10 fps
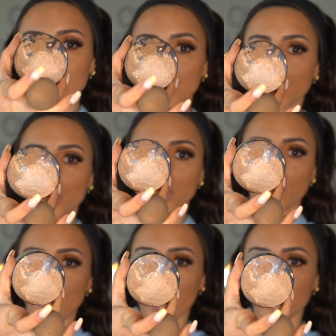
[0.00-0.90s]

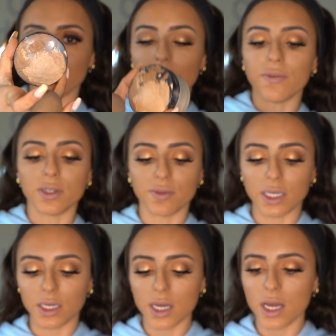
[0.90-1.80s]
mixture, whatever's left of
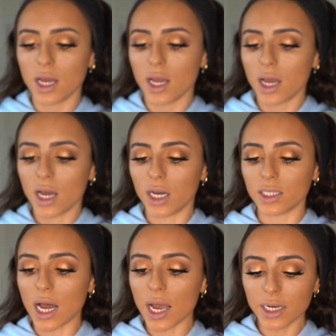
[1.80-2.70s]
it, a
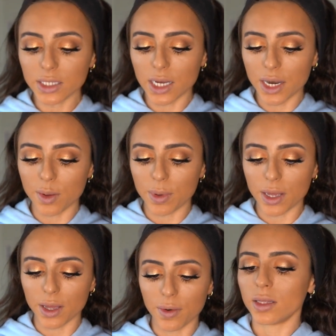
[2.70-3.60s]
tiny
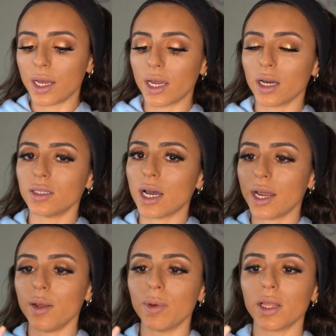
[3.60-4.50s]
bit, like
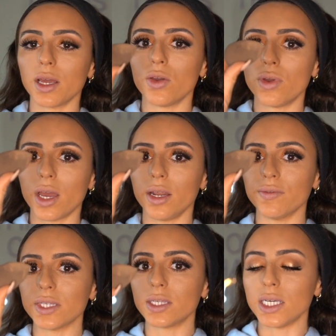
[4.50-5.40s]
you can't
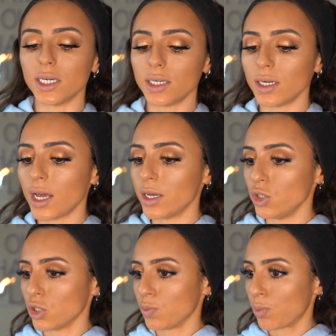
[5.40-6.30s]
even see it, and
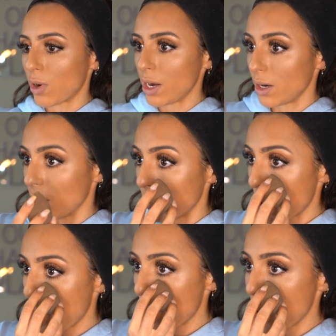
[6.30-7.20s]
just brighten up
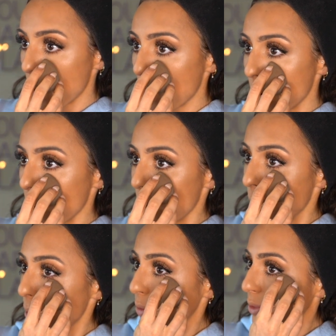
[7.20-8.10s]

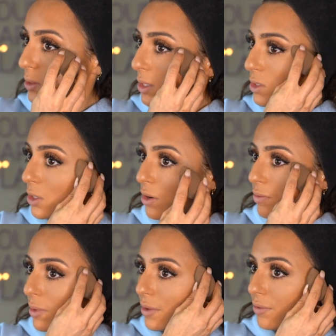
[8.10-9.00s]
the center
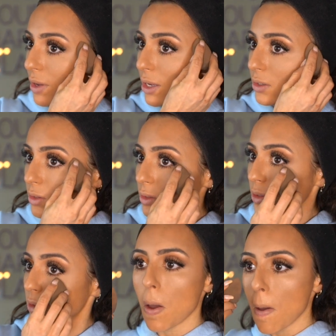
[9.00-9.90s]
of my face.